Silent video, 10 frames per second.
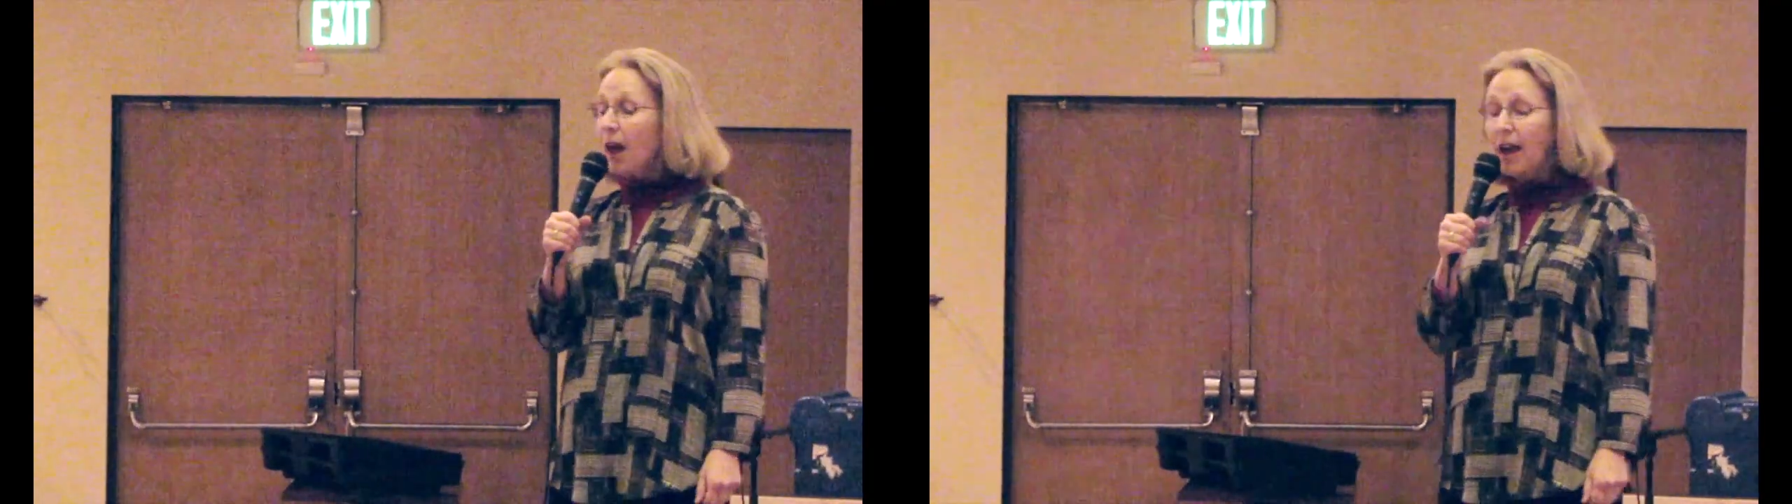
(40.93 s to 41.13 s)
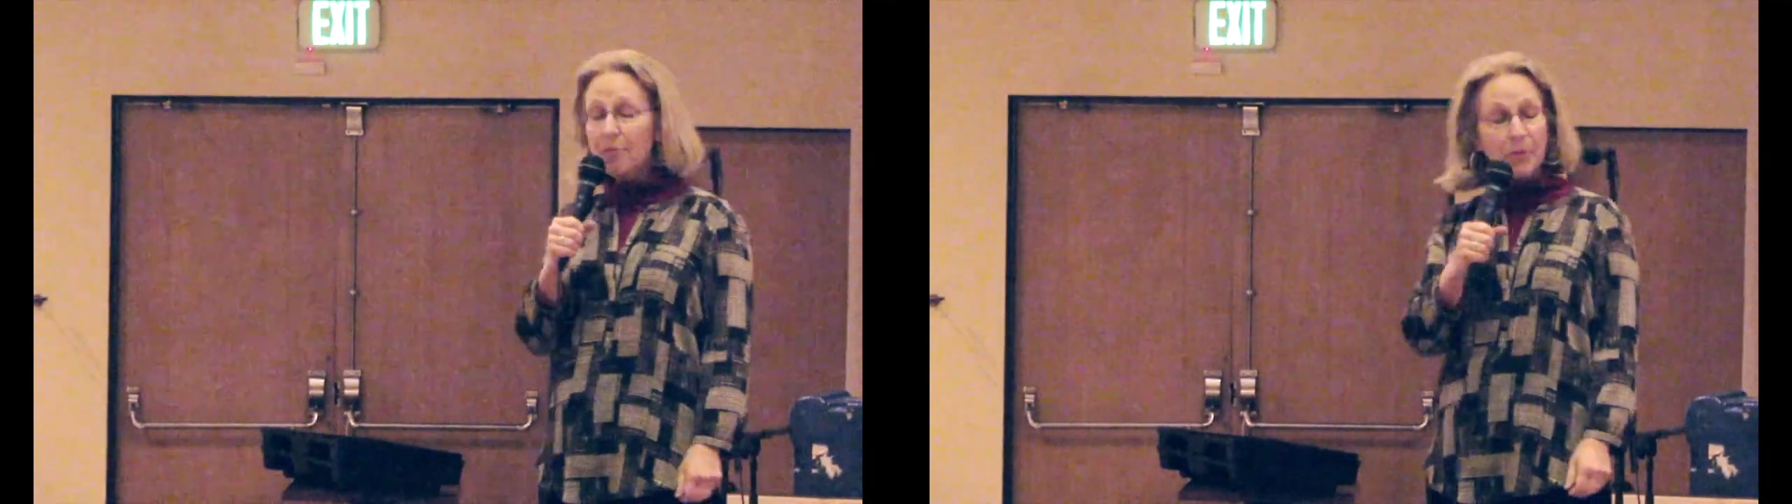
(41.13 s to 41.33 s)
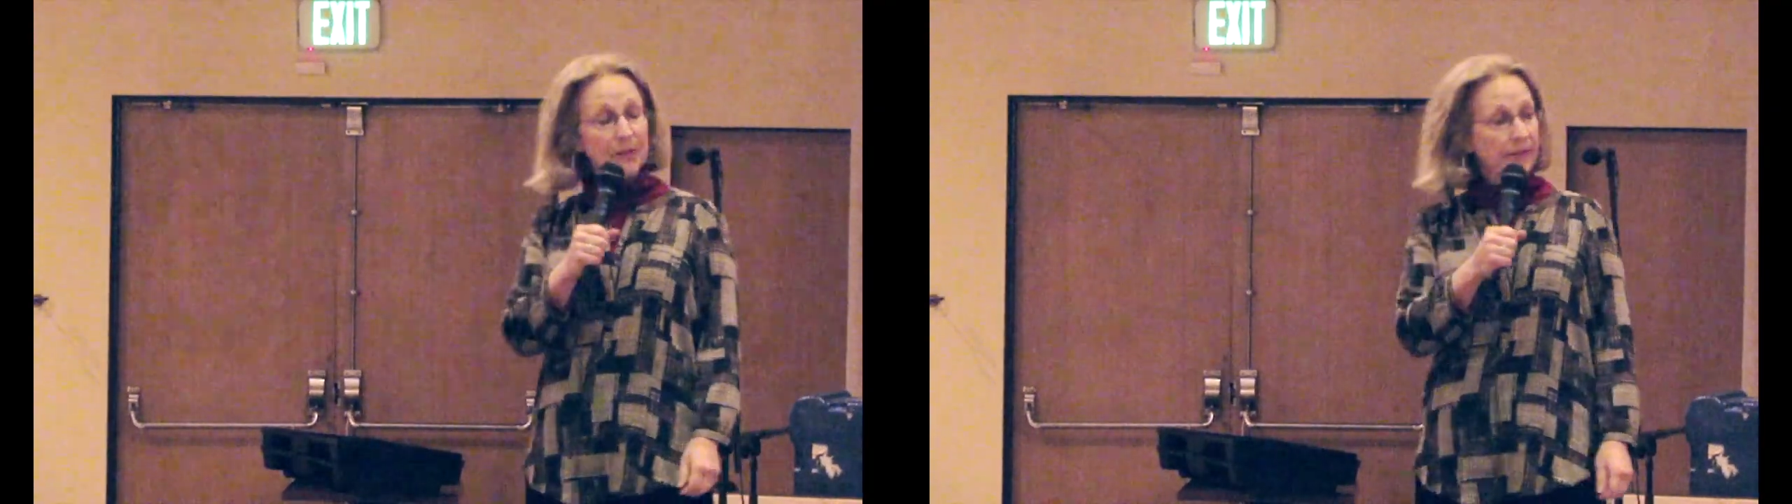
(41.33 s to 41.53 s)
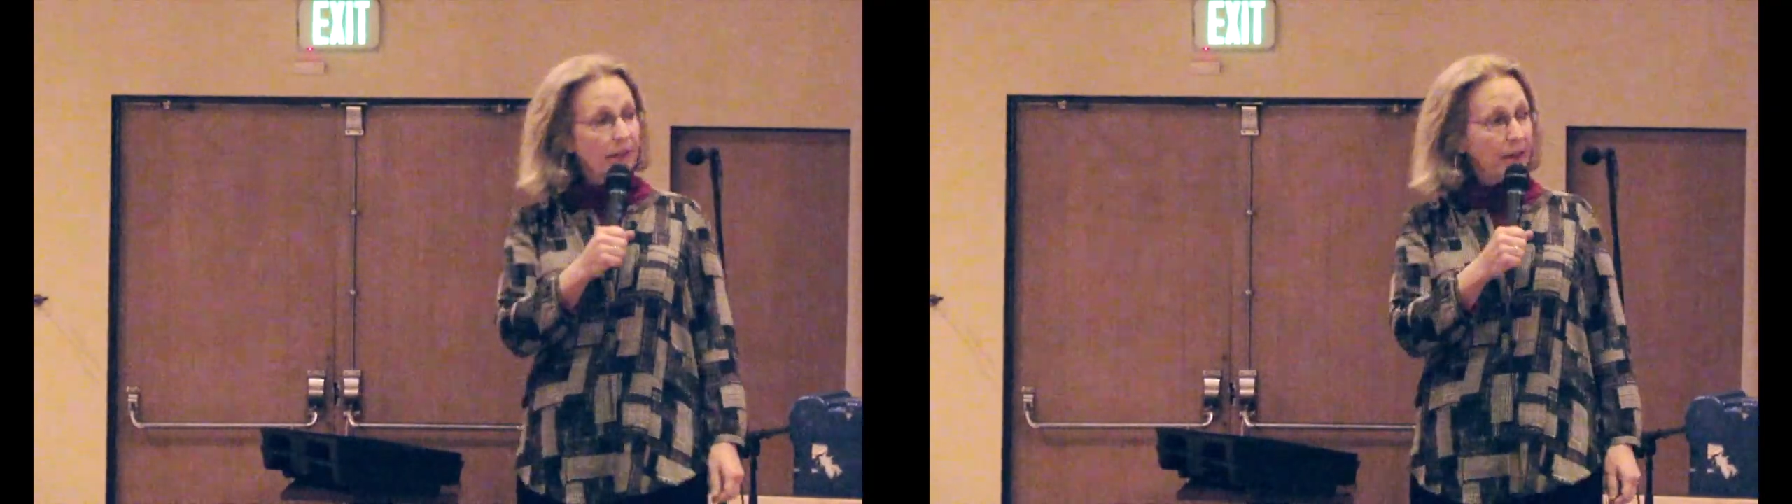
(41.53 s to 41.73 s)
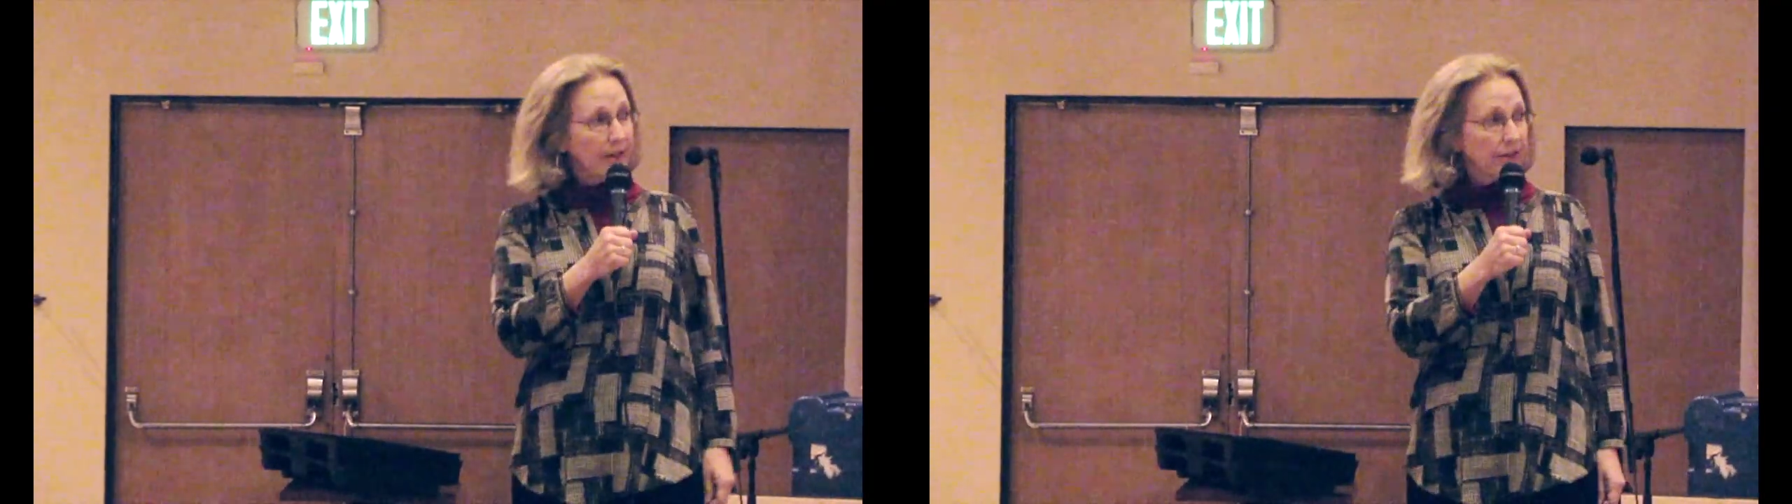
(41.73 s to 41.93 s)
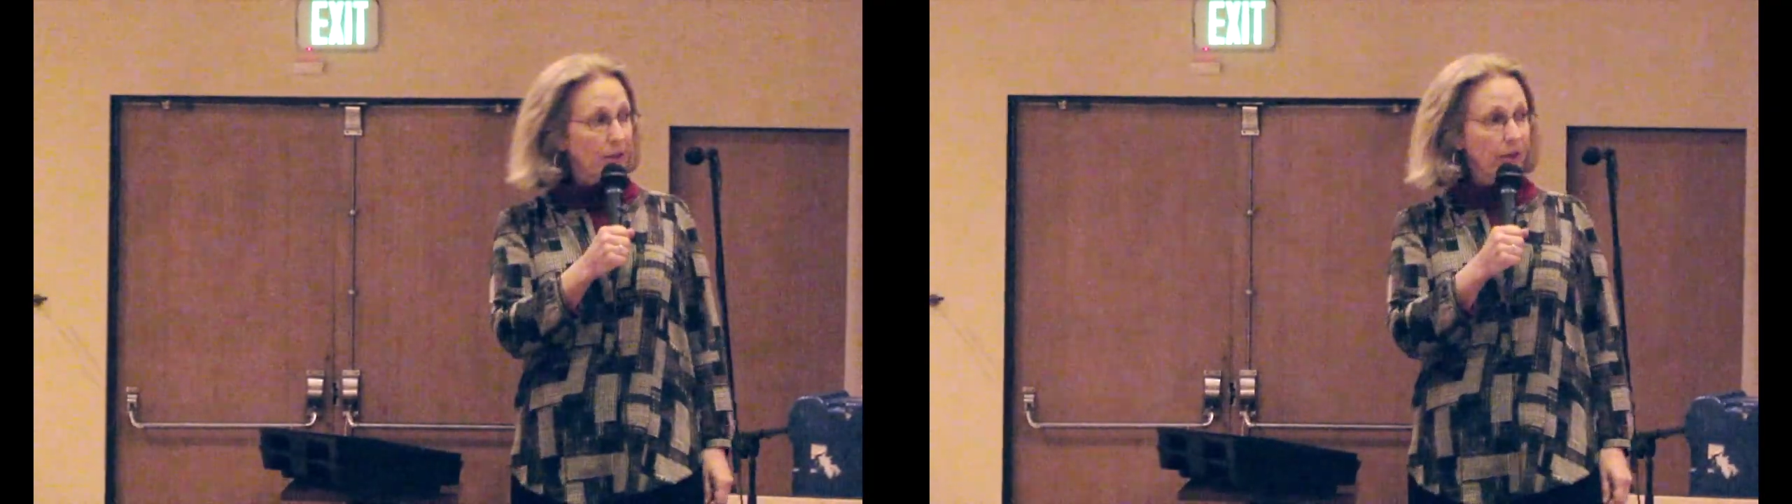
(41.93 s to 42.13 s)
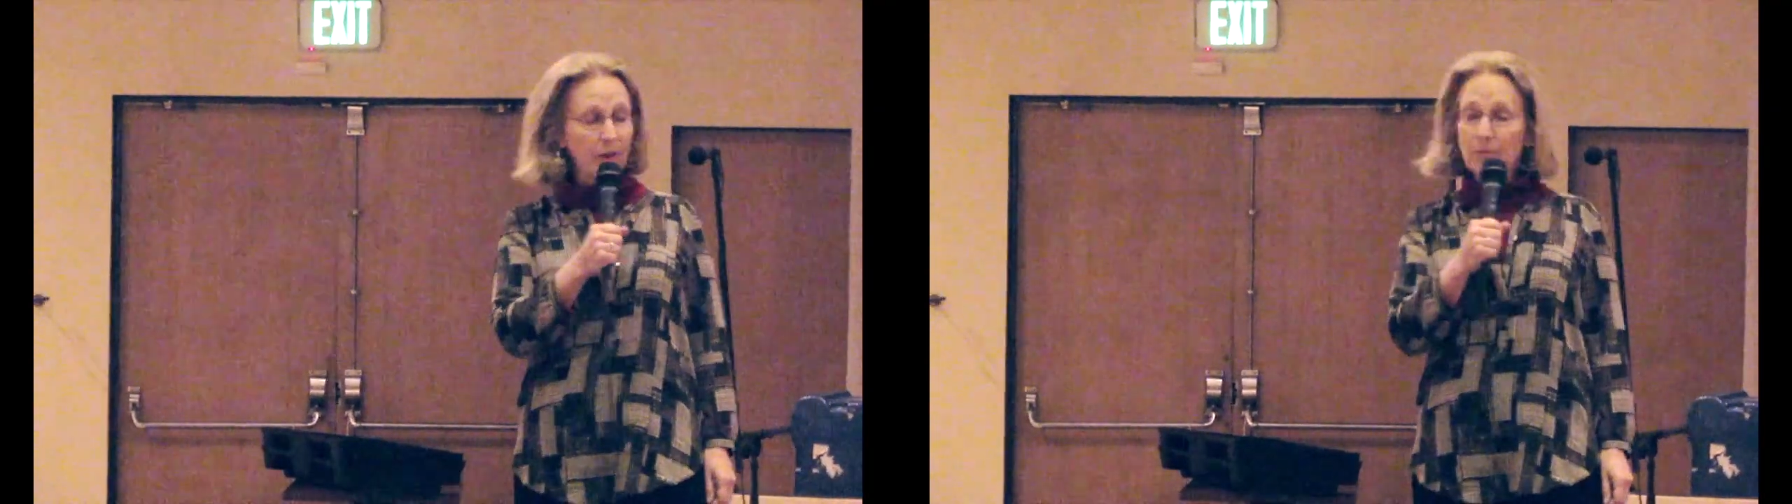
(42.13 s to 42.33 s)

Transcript: I've put signs on all